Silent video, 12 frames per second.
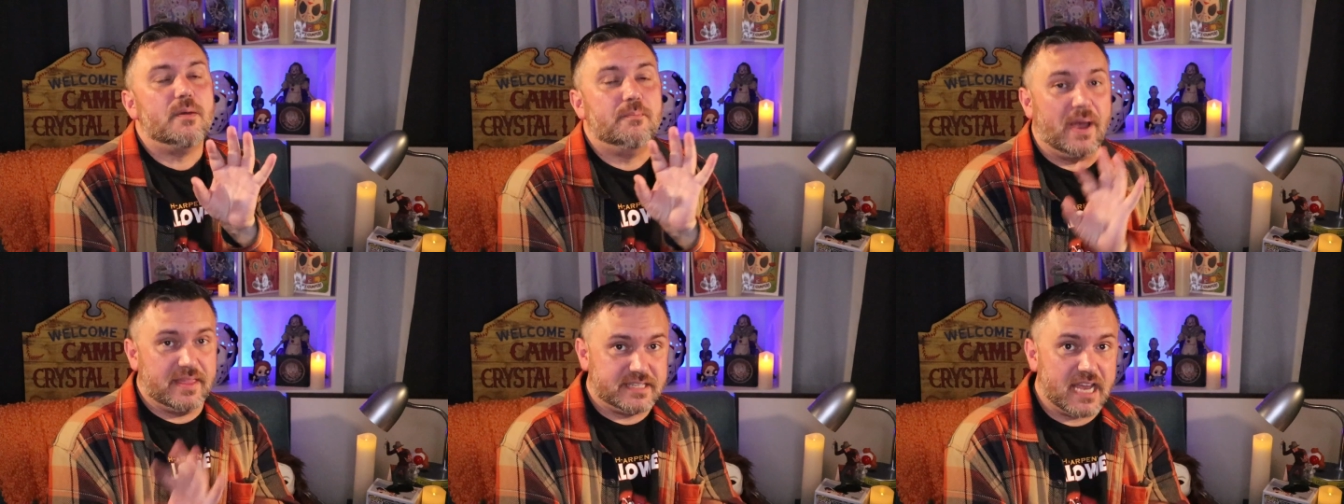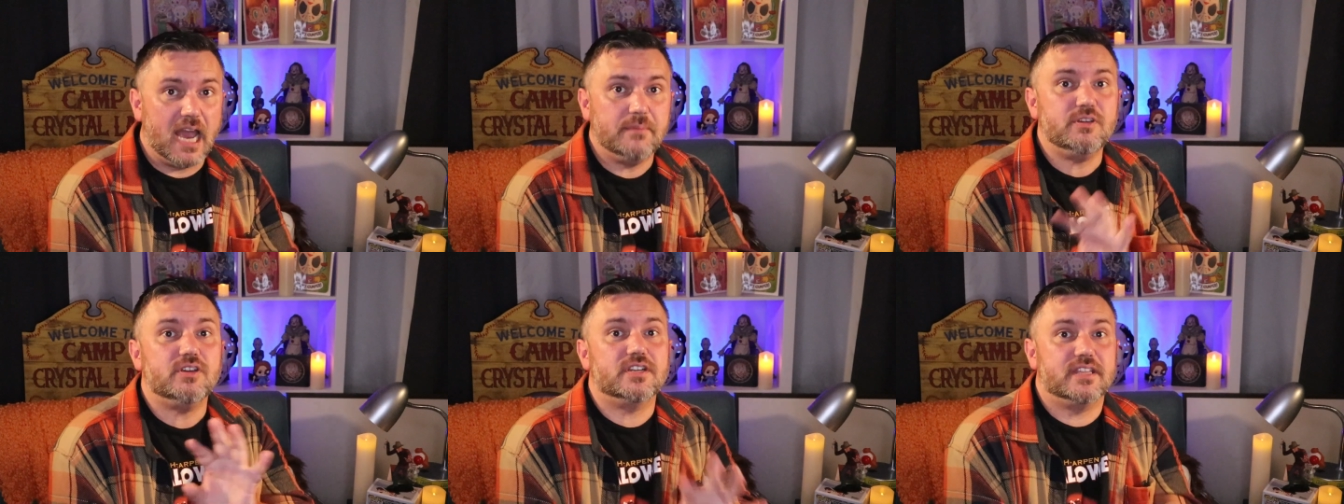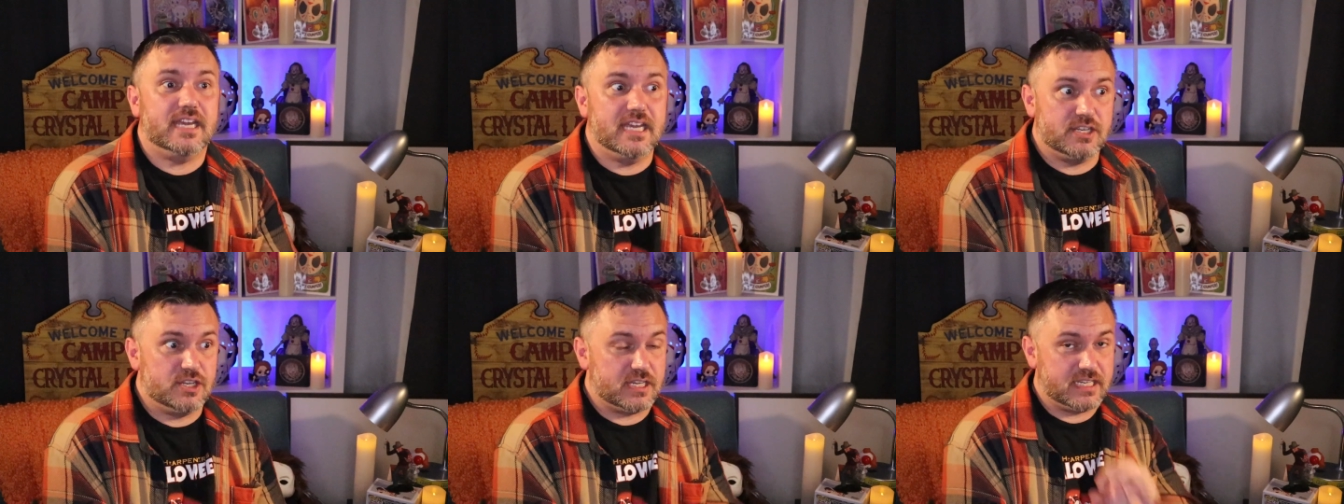by the time you get to the
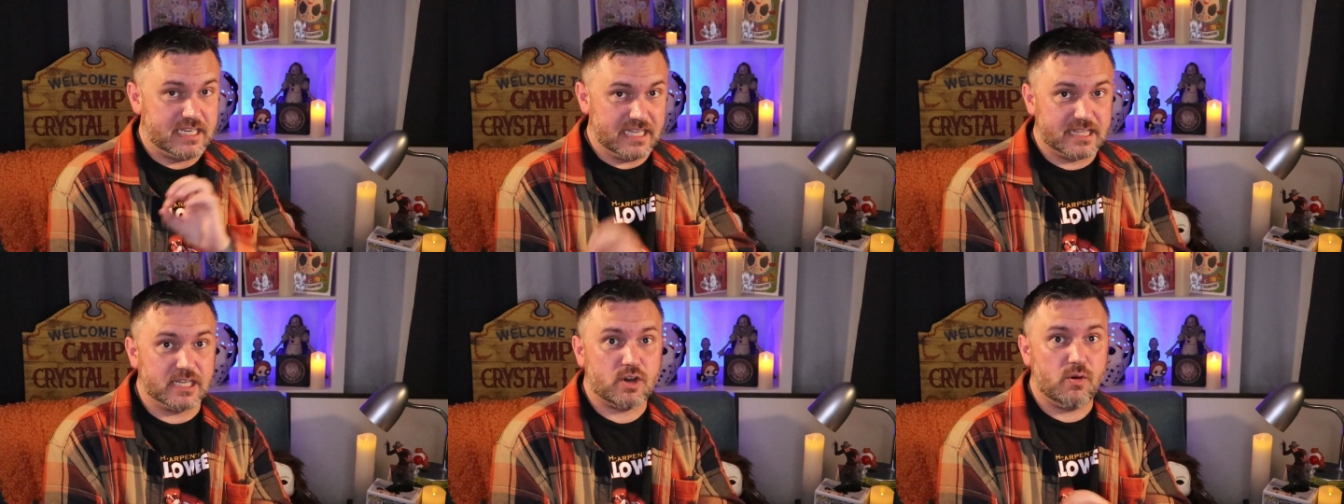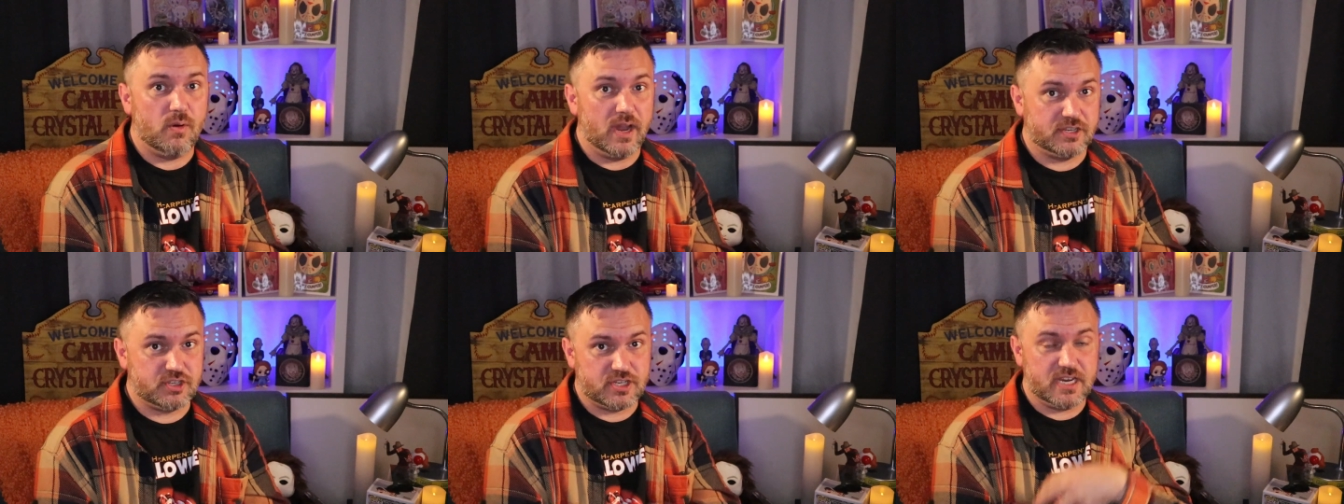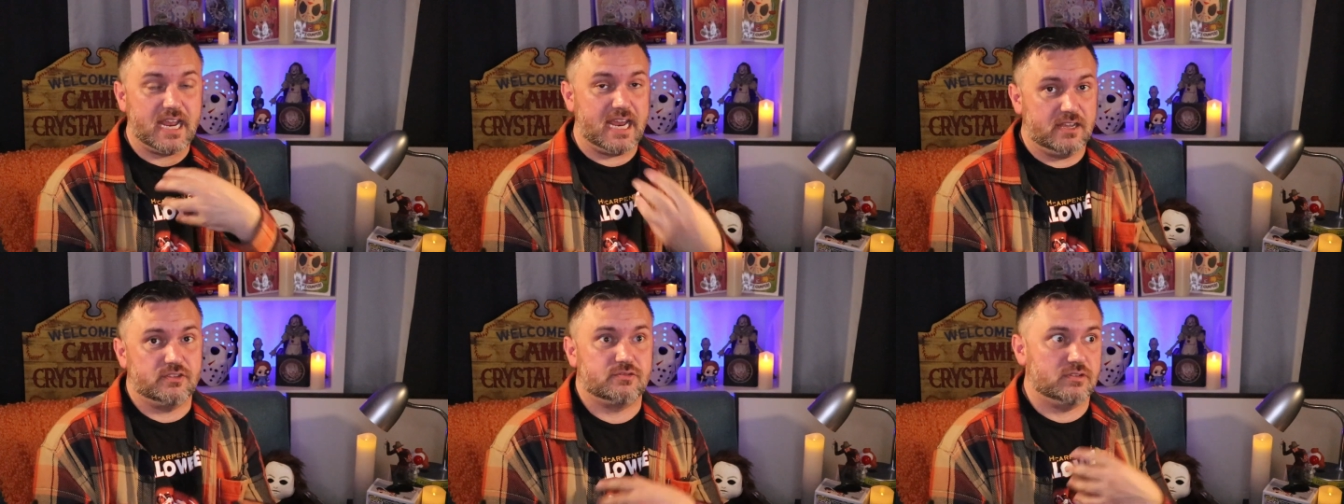end to get the question
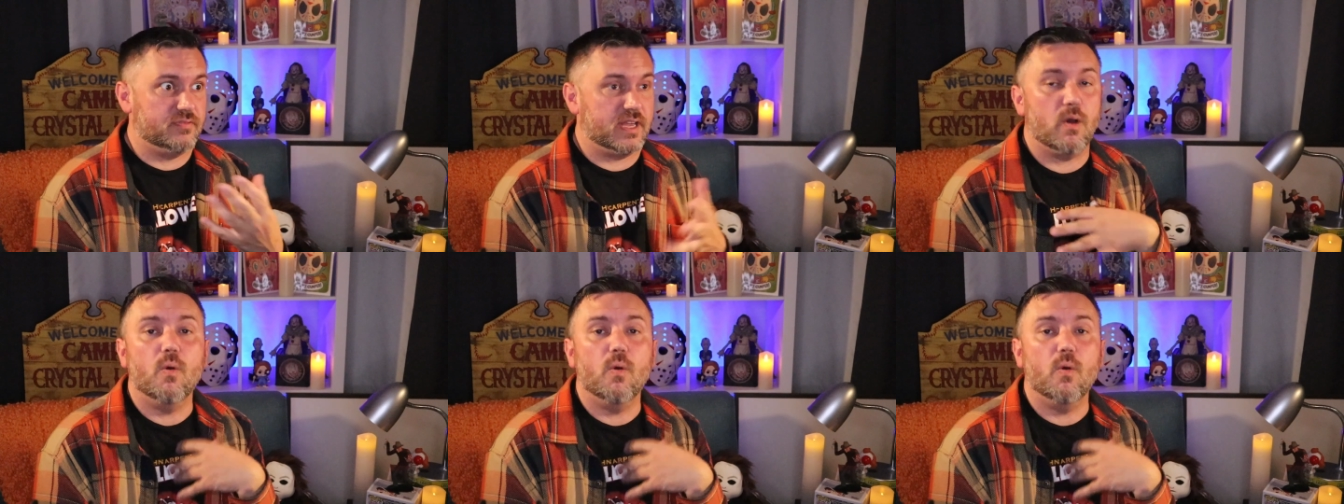answered of like,